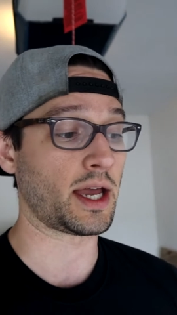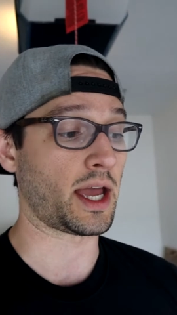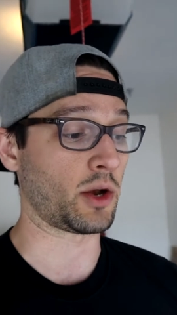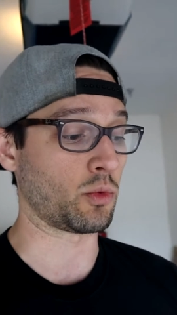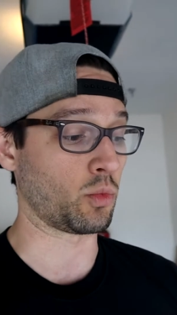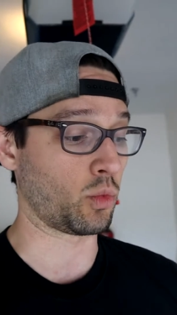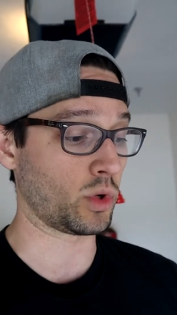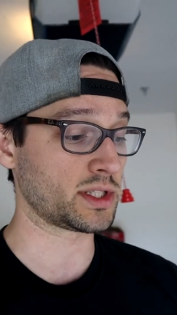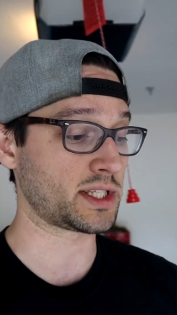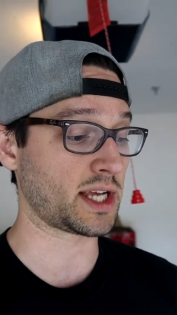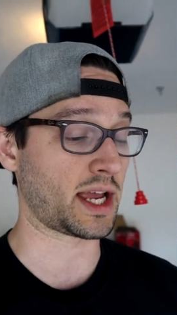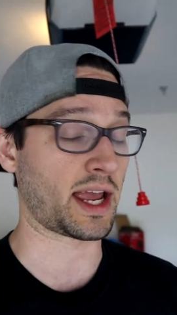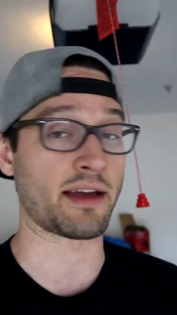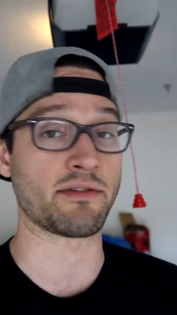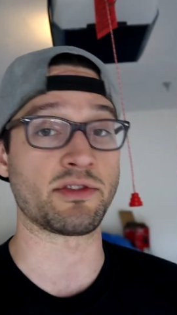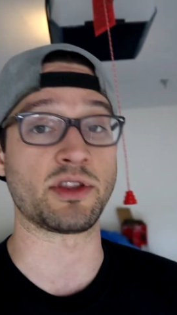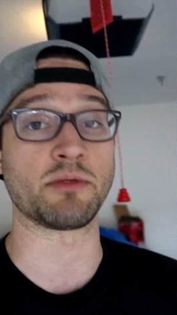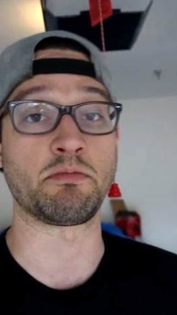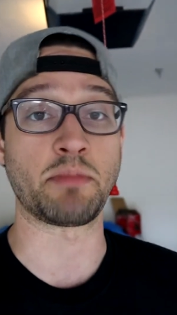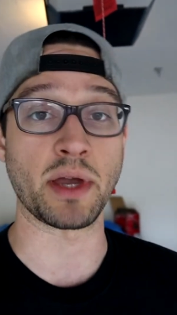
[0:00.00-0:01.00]
And once I
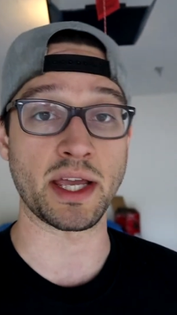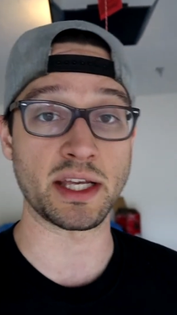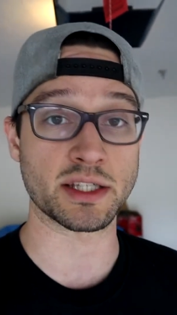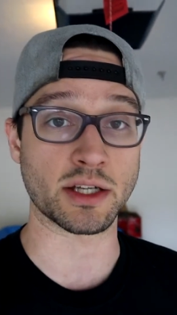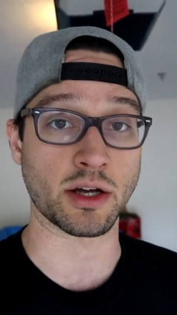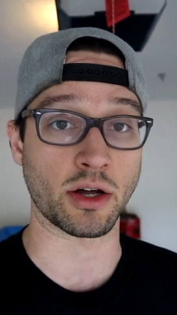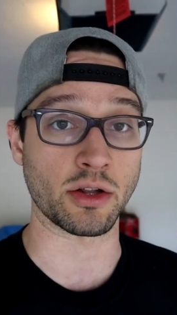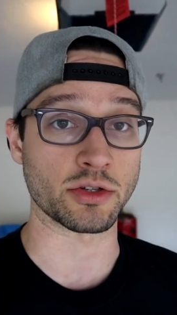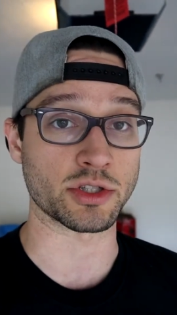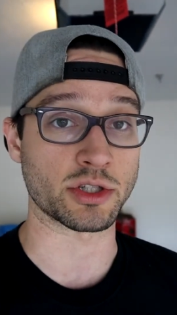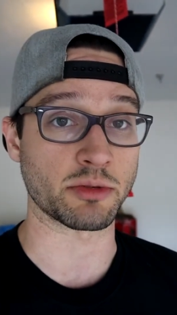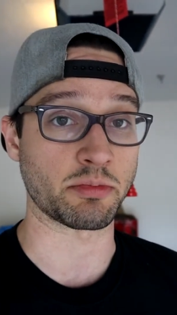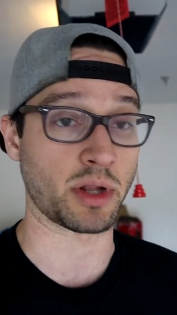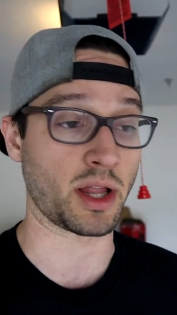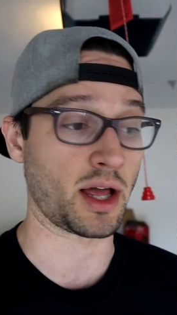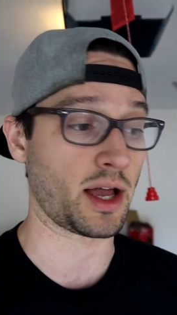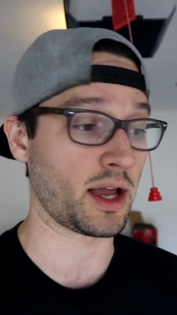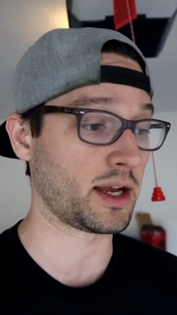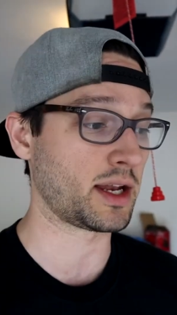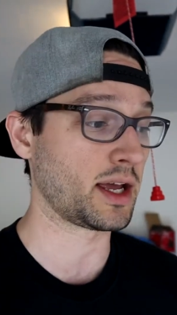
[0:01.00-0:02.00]
have the base colors
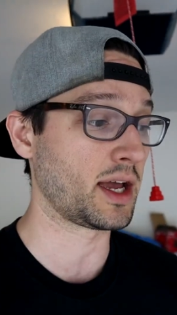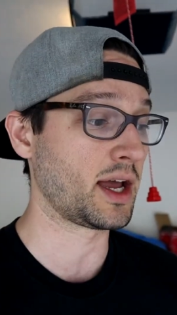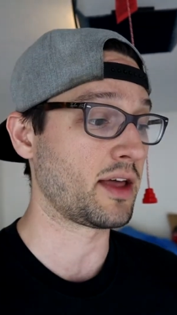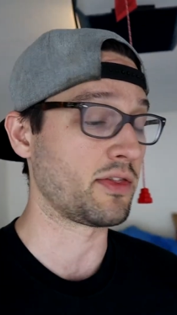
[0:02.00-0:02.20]
applied,